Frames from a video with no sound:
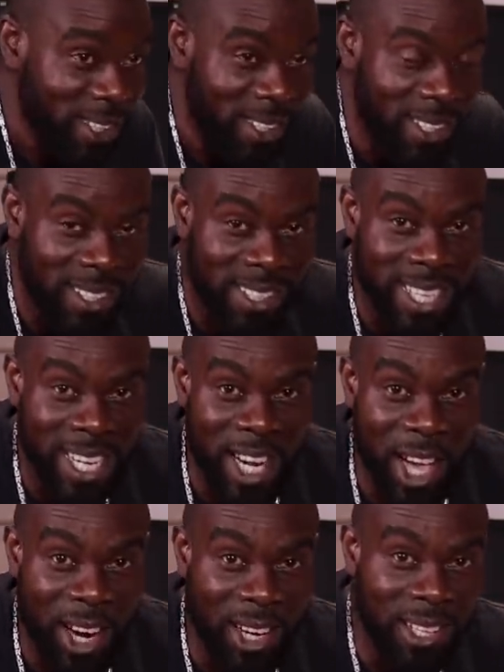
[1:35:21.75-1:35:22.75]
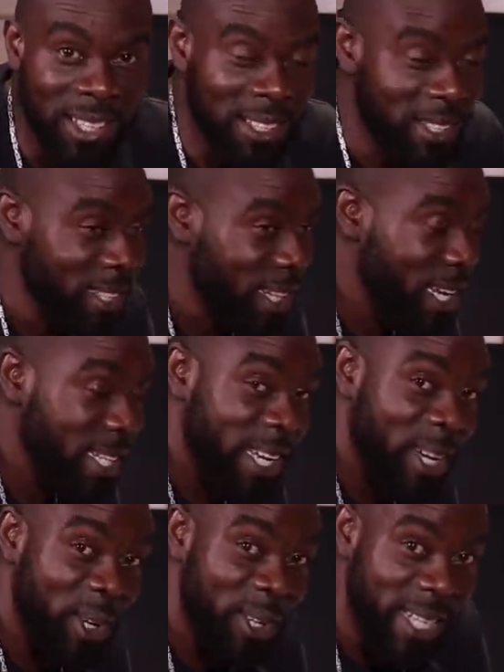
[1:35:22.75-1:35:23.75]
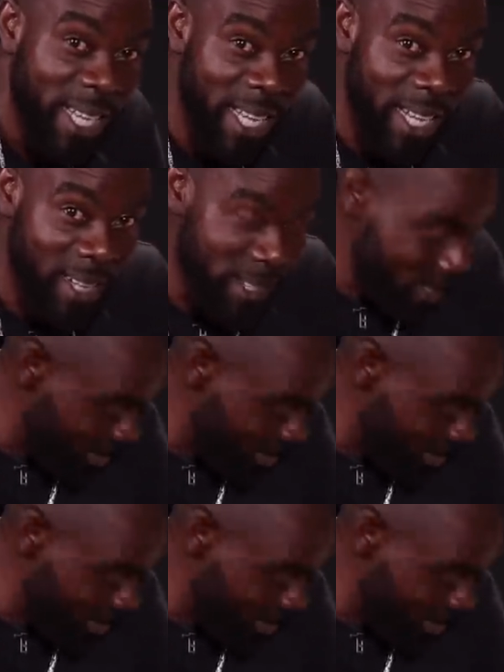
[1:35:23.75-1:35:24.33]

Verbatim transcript: We don't the lock and take out the L.